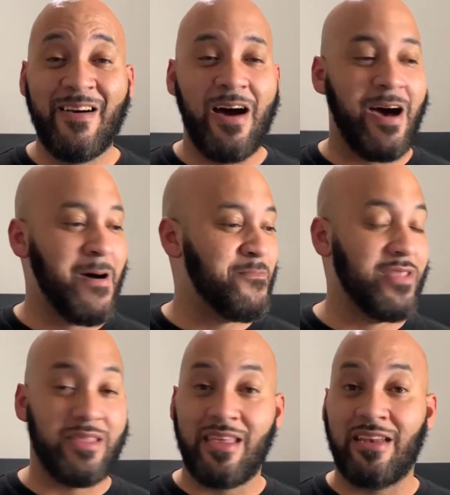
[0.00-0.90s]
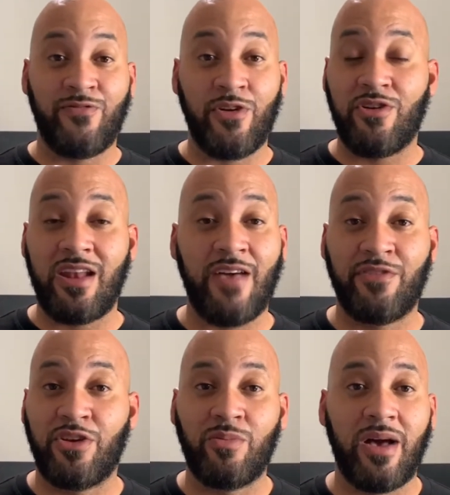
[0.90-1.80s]
The defender didn't have
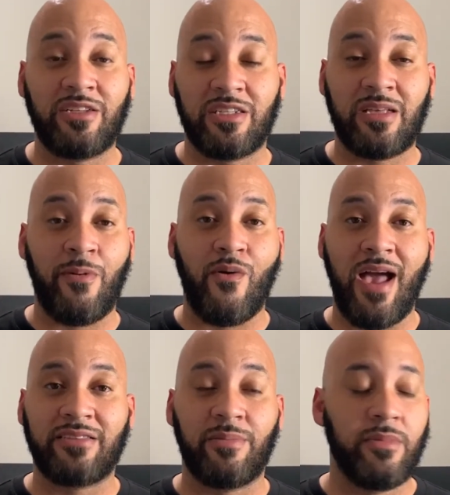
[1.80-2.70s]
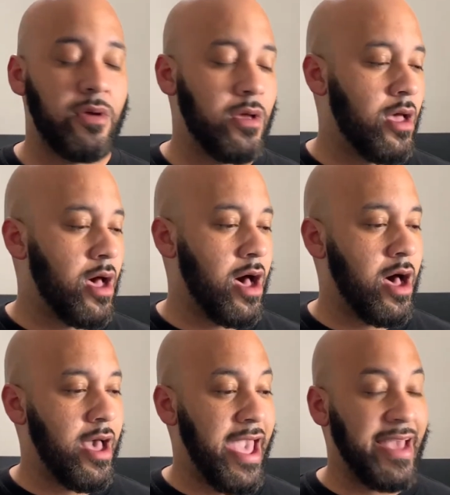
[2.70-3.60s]
to do much except harass him.
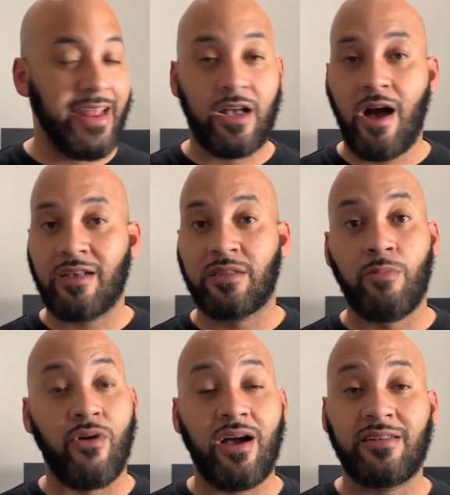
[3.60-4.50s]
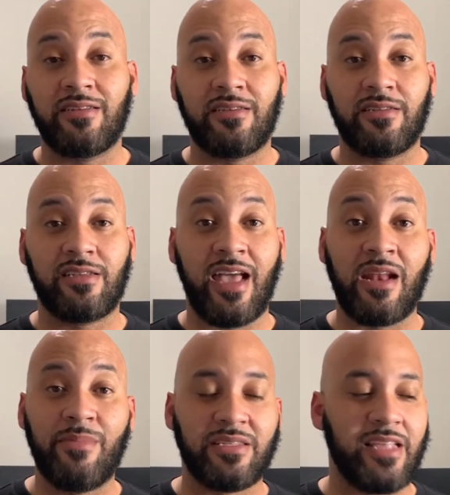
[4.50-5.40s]
And it caused LeBron to kind
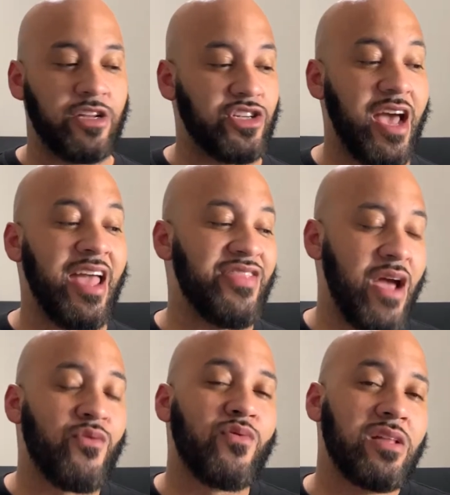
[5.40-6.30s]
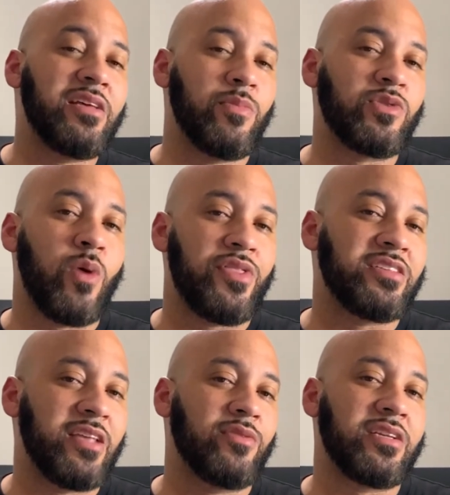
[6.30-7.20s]
of miss that shot. And that really was where the
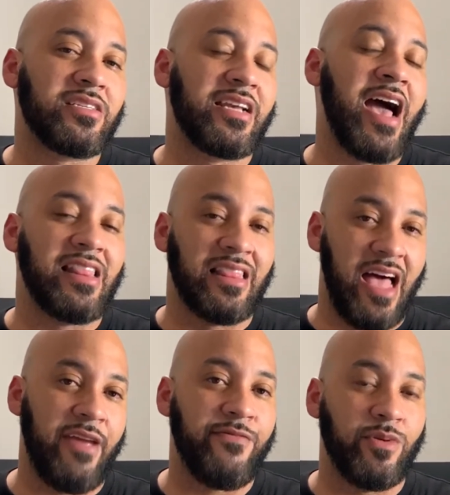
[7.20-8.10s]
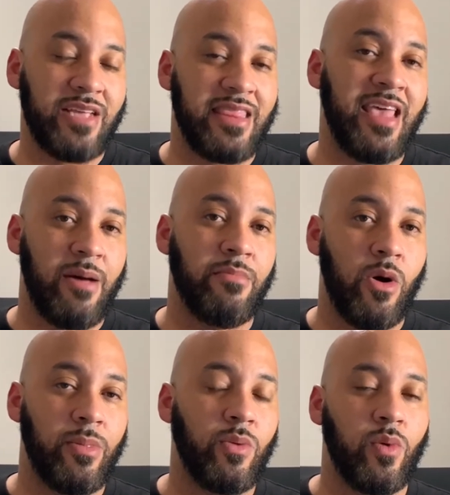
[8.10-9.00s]
Celtics got life, was at that
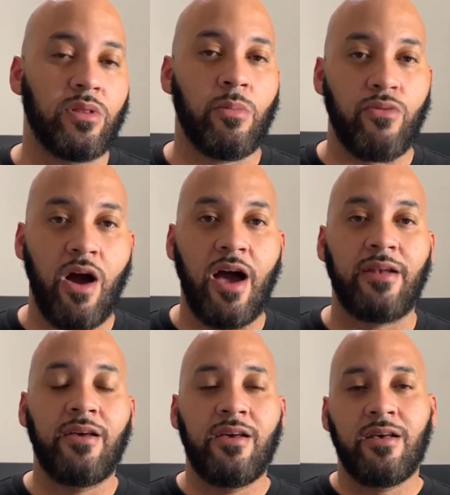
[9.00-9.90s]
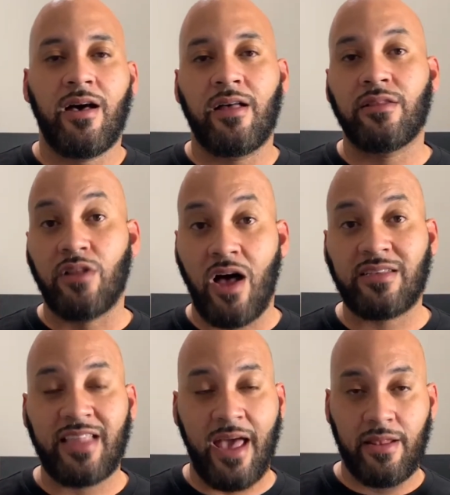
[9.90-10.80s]
moment, where LeBron
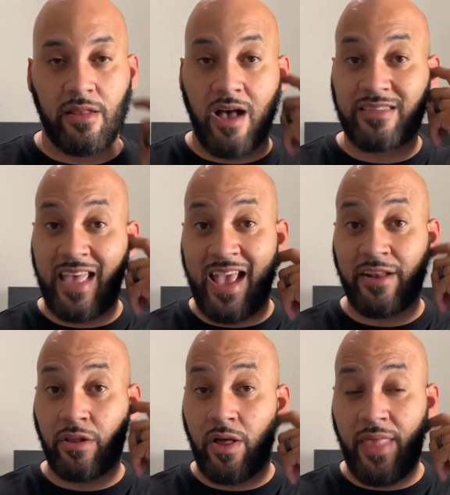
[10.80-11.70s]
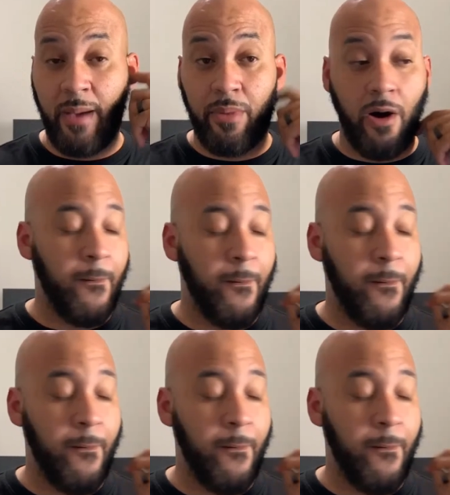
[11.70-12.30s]
lost the handle on that ball.